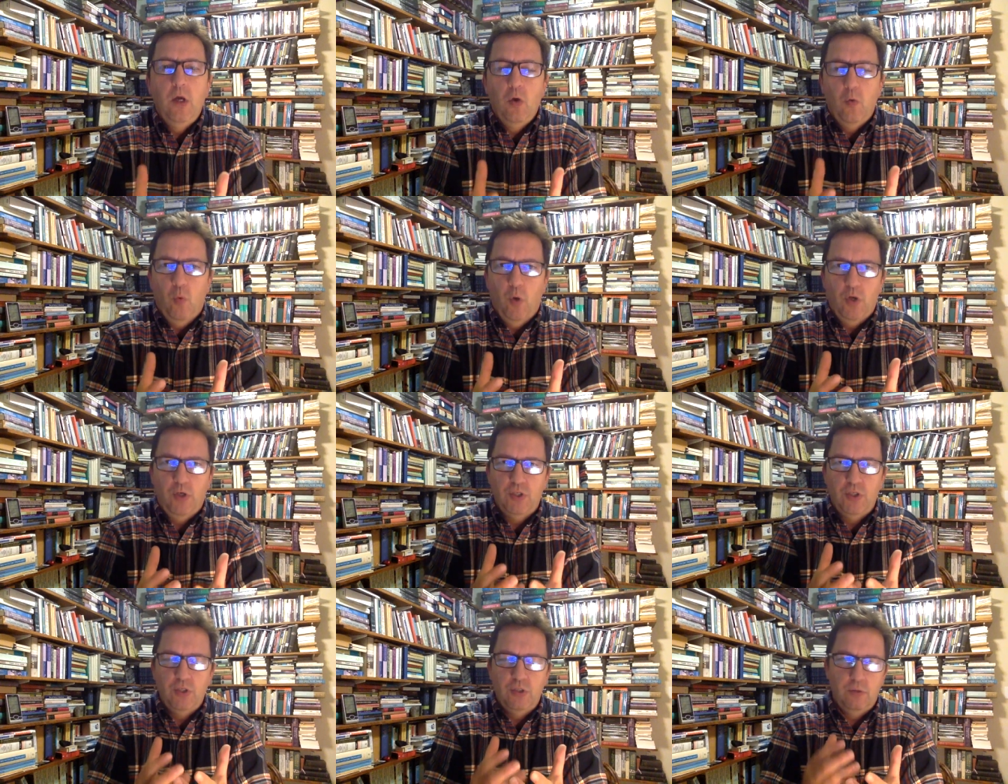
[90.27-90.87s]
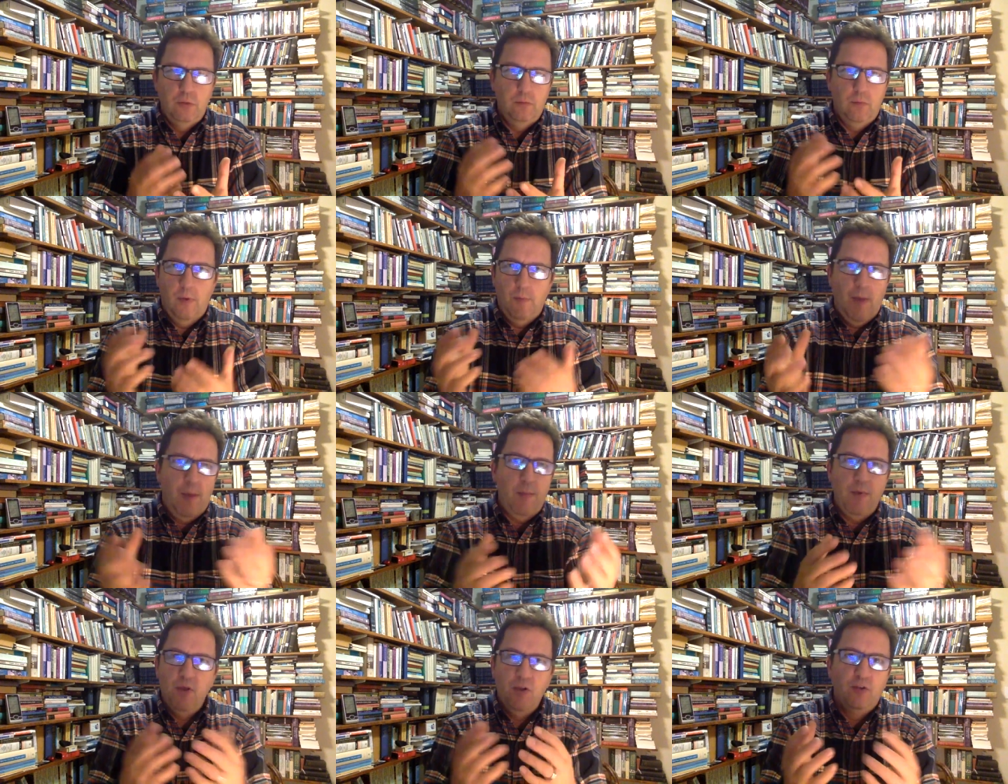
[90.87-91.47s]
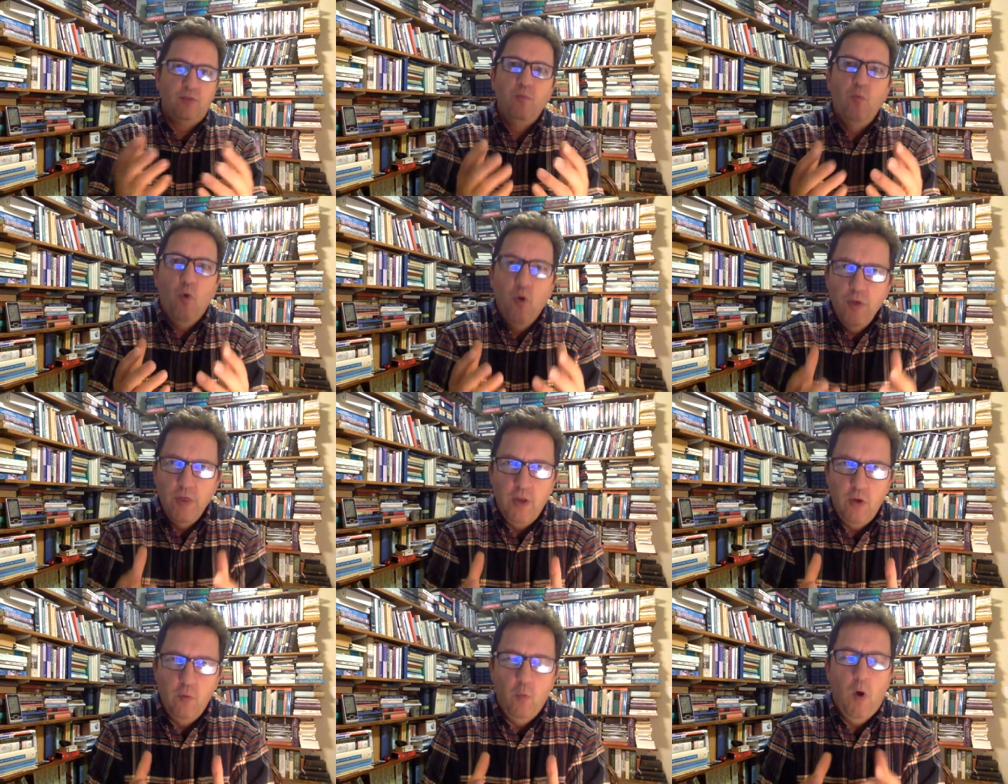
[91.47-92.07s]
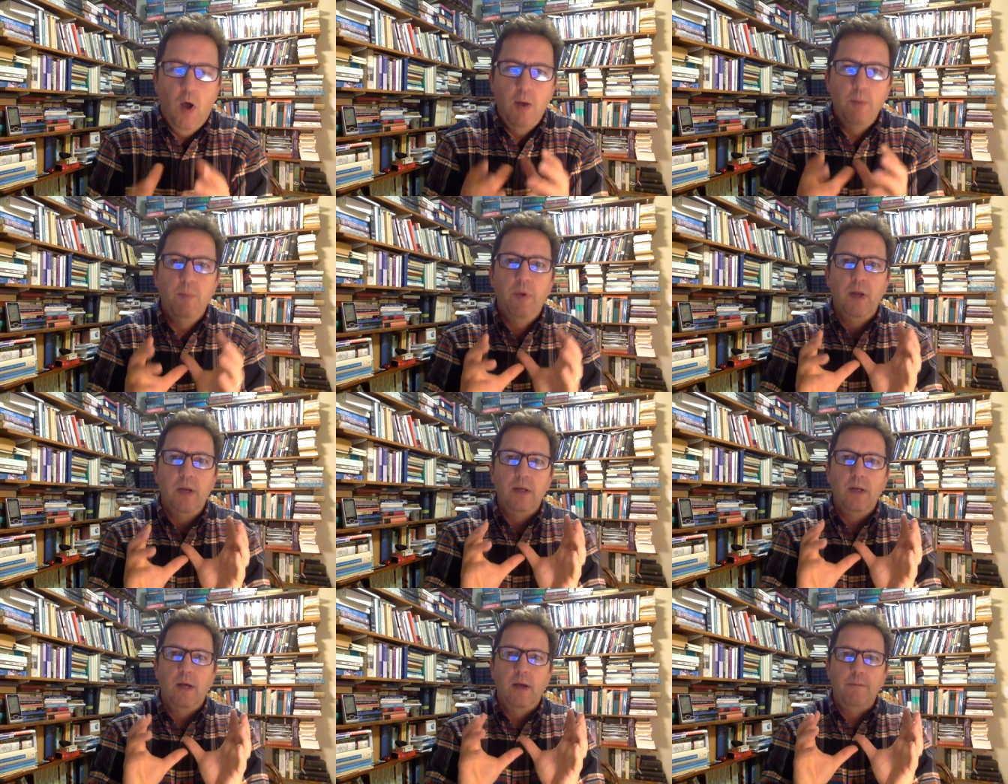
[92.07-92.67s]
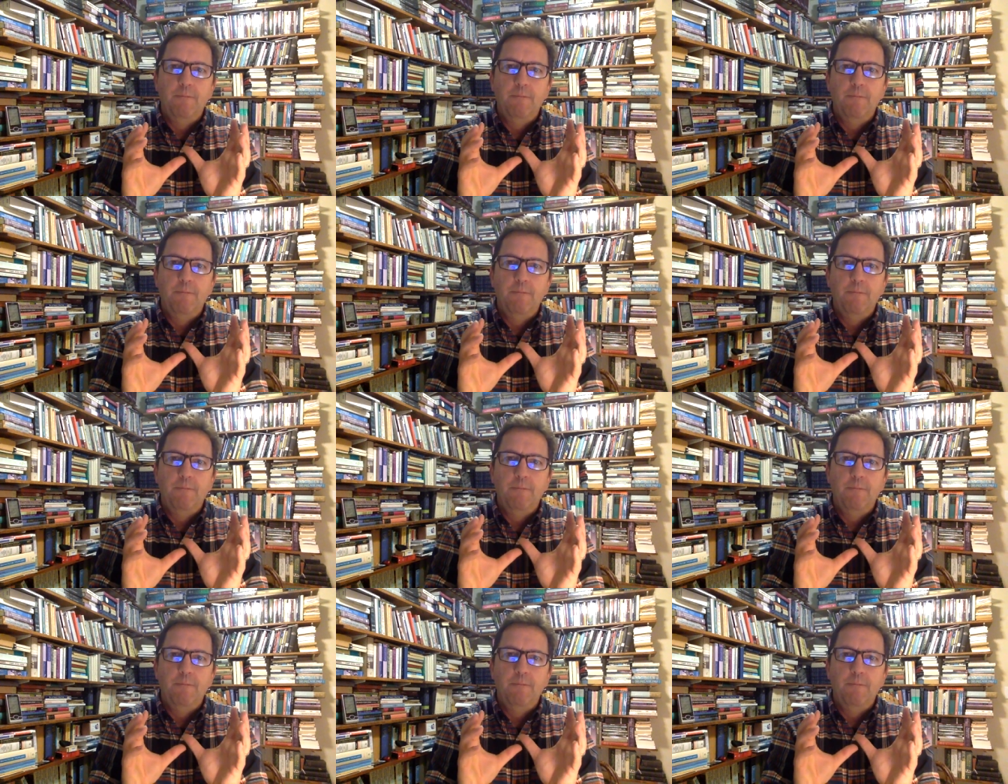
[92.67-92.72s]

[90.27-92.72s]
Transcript: which, and maybe there's more than one, but